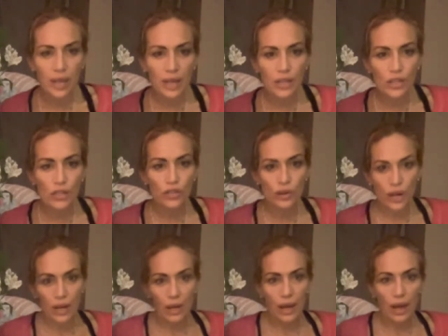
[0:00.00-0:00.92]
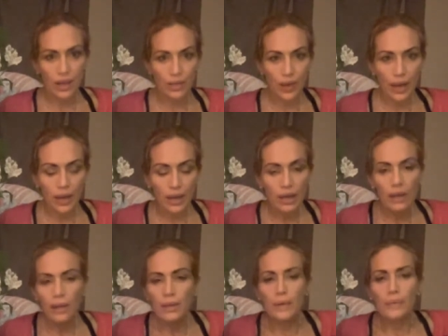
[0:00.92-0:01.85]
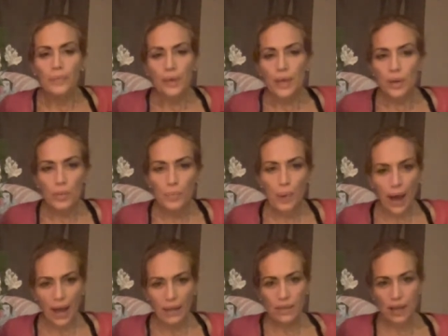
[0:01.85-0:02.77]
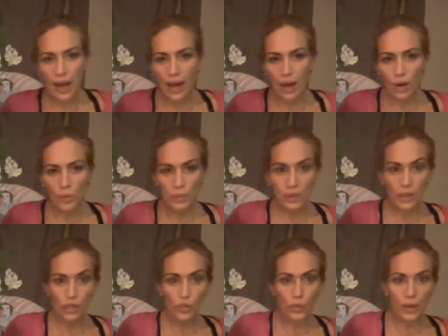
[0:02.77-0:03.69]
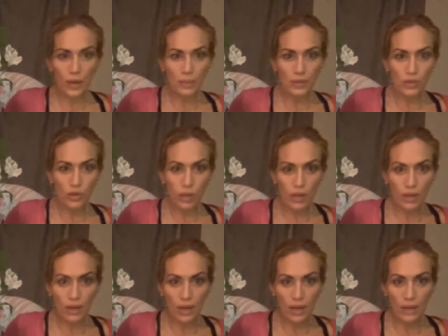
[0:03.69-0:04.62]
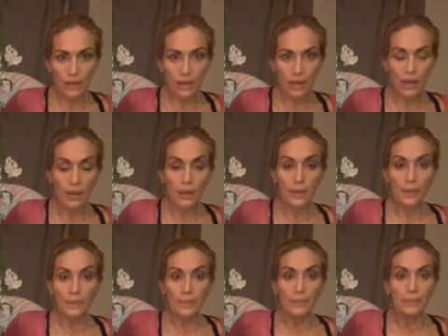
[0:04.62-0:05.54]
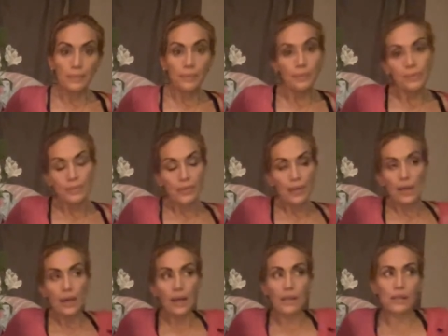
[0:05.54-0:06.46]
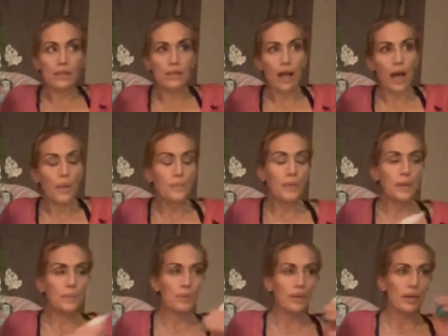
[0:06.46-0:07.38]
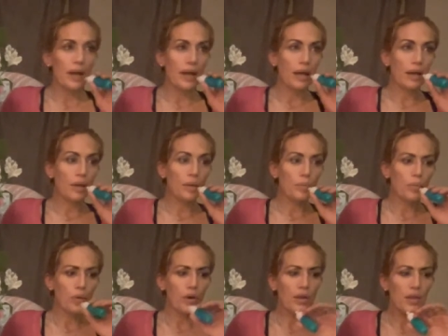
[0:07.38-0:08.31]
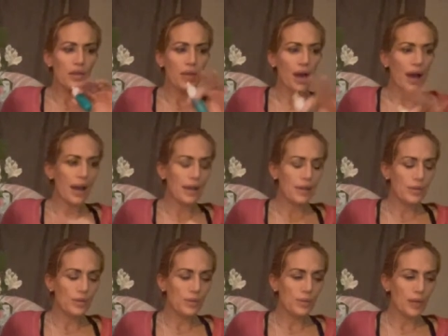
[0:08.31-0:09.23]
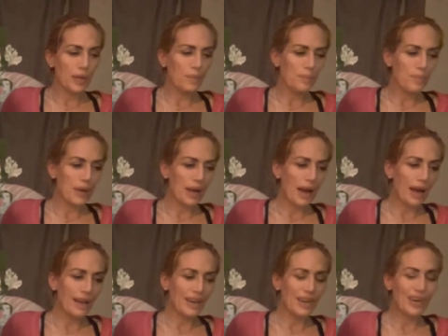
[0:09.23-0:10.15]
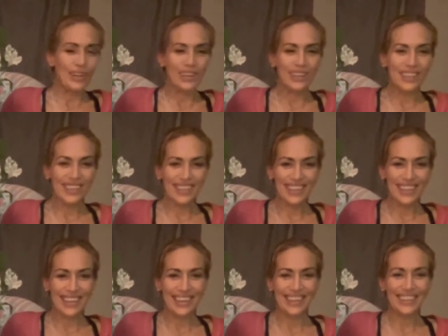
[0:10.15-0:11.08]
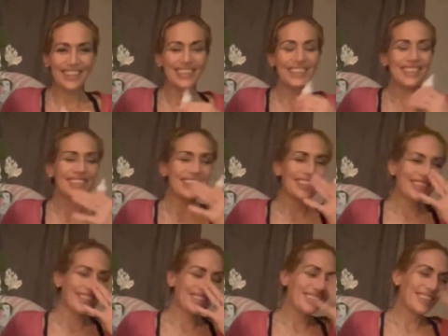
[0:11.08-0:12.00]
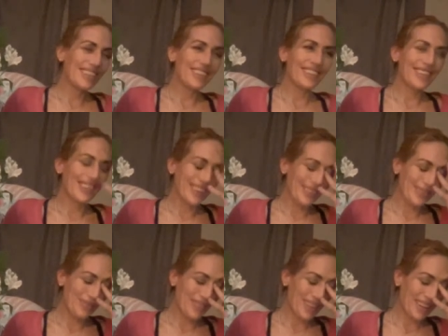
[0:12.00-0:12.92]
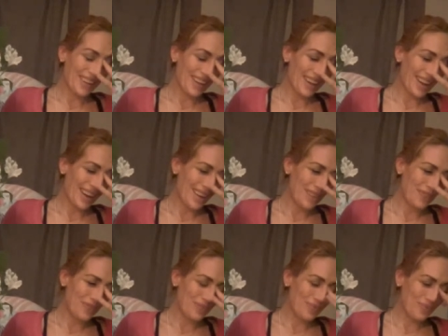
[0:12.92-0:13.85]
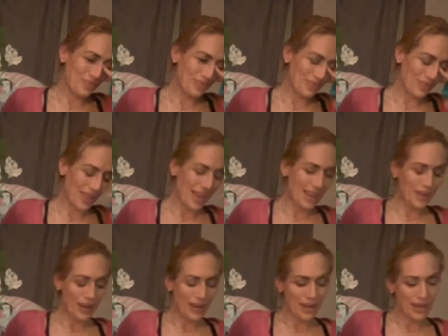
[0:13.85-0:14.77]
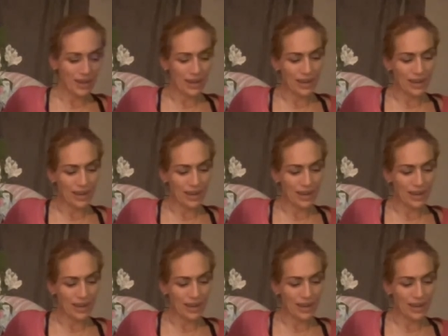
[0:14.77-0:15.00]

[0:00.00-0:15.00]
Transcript: days straight? And like, he would pass out, but then just wake up and drink again. Like, he got sloppy, but like more than that, he was like maniacal, you know? Well, you don't know. But anyway,